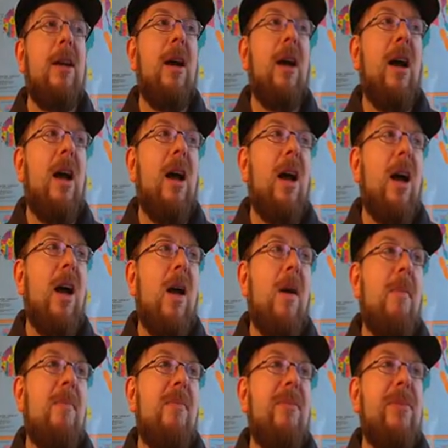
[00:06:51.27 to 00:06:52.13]

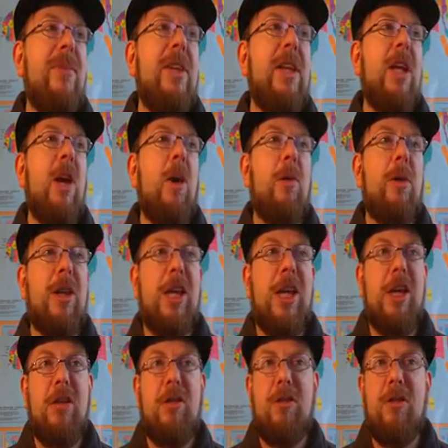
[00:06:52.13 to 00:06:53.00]
With the
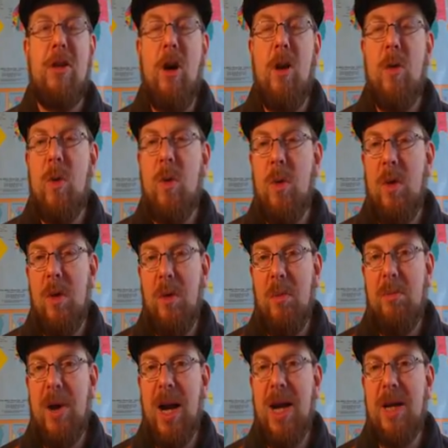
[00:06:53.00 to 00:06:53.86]
Keystone
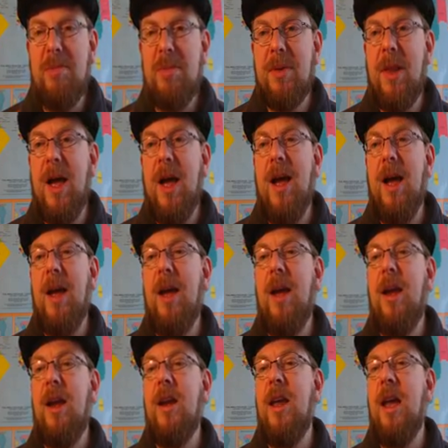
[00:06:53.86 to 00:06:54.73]
Oil
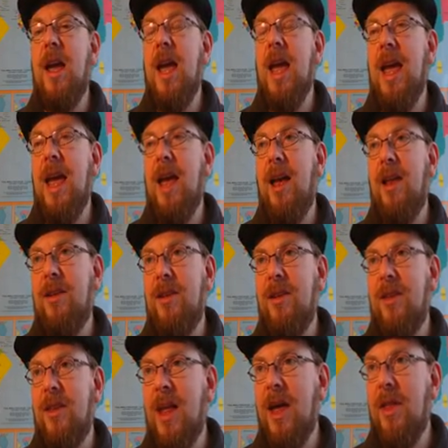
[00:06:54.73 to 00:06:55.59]
Pipeline
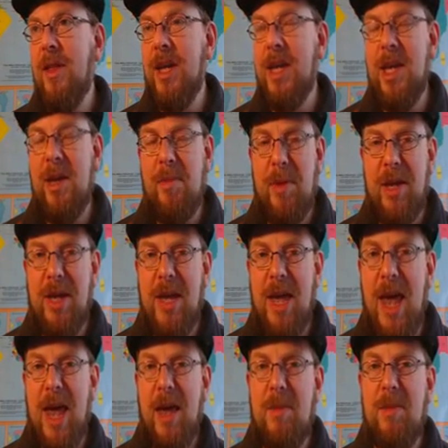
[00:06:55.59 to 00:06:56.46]
and now the
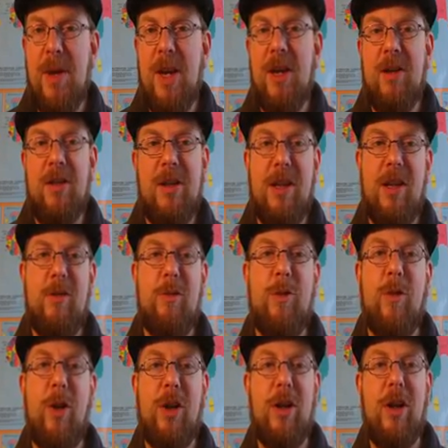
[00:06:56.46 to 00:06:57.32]
EPA being
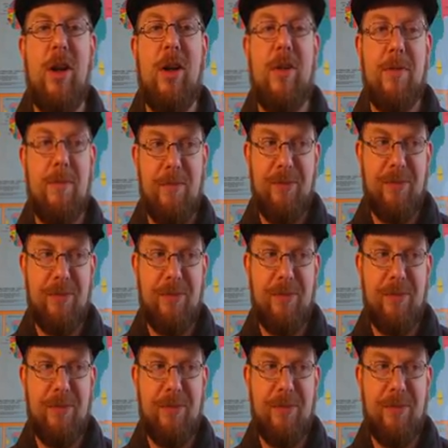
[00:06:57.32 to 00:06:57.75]
defunded.